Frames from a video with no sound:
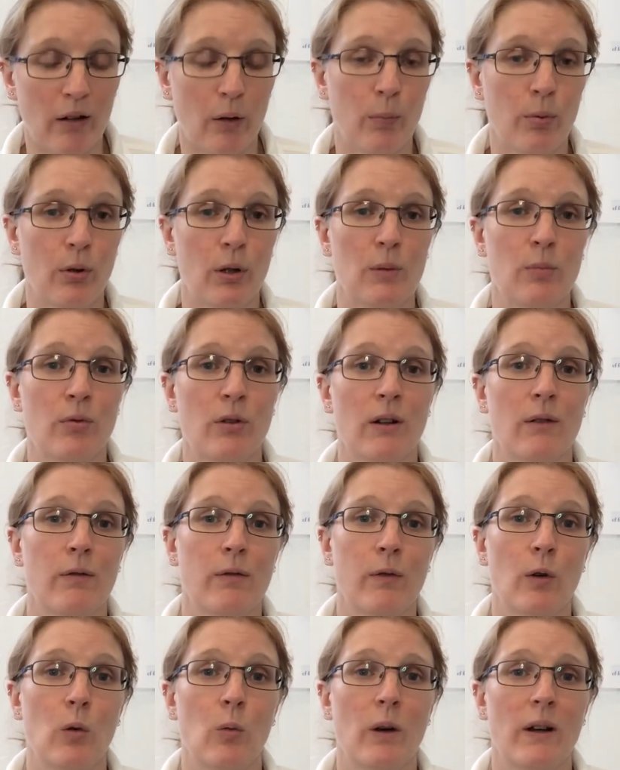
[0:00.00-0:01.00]
appropriate
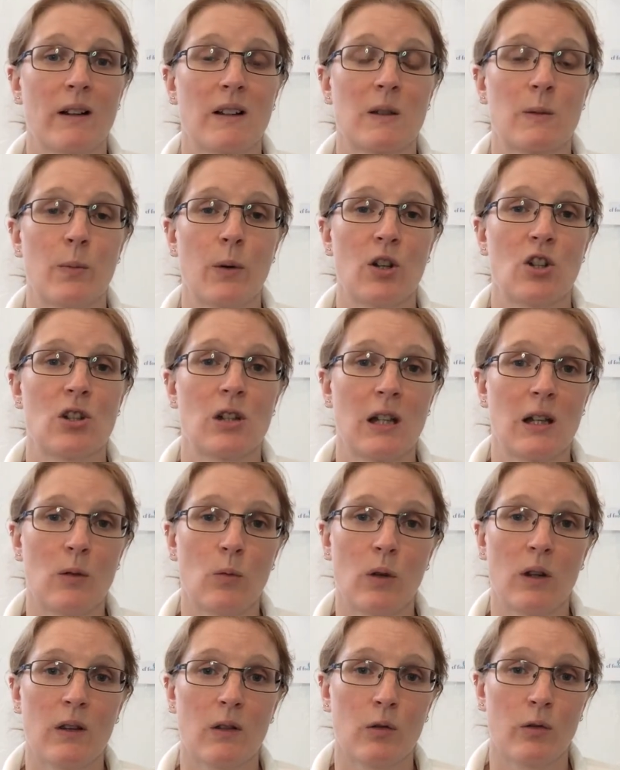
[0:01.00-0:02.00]
footwear, especially
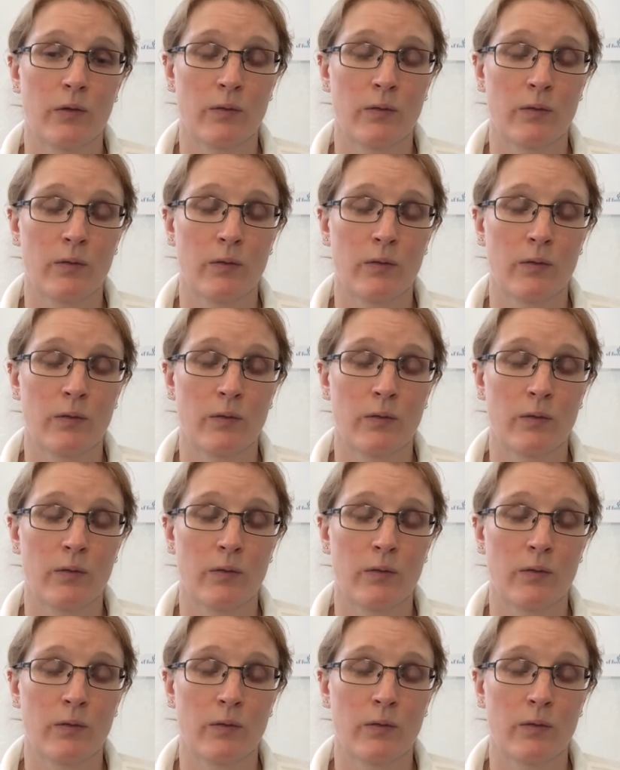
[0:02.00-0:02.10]
with